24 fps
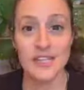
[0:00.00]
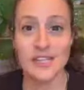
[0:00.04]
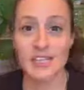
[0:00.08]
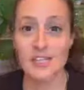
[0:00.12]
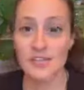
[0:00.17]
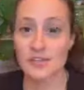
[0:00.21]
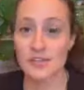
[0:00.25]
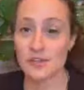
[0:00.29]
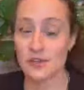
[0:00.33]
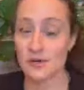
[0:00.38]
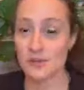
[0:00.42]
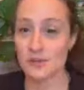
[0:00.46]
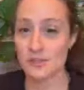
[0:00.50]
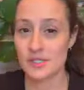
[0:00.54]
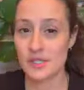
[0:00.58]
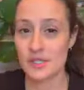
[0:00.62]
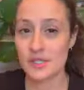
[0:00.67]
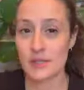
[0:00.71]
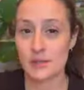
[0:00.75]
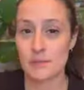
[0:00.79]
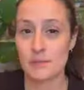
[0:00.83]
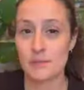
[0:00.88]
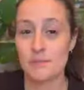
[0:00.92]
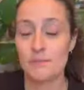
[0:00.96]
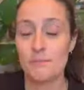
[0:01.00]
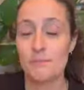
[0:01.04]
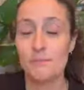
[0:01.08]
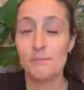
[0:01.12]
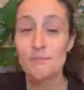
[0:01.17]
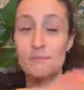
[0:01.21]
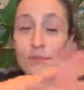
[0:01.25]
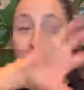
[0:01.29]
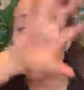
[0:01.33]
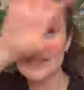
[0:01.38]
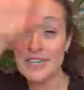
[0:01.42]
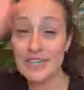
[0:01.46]
So it was a
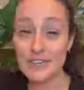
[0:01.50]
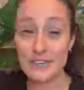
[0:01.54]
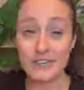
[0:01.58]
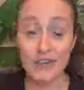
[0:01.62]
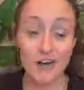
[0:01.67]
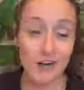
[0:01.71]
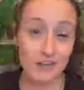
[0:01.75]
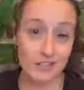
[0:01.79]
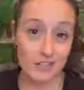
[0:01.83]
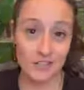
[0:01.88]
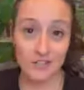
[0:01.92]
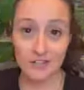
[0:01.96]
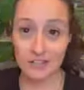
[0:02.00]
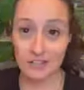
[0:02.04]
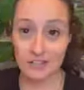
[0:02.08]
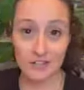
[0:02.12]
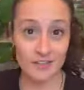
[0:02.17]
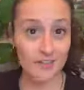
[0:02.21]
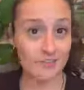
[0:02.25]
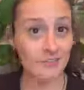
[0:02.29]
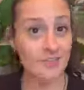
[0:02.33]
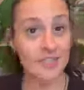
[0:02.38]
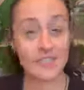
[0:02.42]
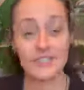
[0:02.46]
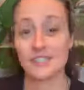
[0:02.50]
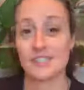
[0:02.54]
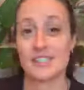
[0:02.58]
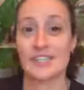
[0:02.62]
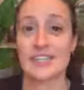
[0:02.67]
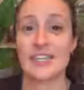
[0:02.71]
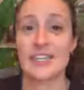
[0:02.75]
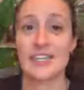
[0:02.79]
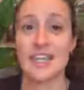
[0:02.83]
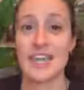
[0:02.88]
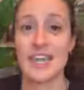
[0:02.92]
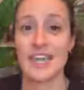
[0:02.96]
big long curve that looked
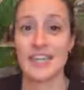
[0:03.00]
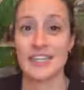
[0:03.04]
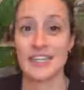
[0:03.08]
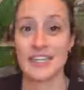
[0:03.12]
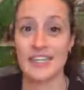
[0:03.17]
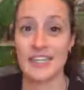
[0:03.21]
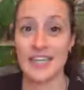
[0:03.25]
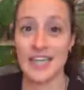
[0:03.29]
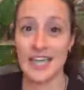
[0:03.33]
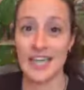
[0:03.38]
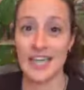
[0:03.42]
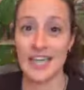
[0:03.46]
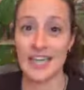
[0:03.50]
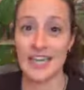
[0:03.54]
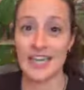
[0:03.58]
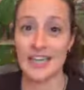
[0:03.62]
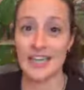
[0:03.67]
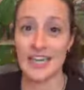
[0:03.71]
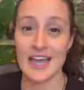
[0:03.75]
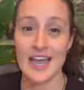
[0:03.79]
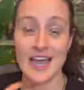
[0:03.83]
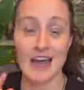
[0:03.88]
like a candy cane.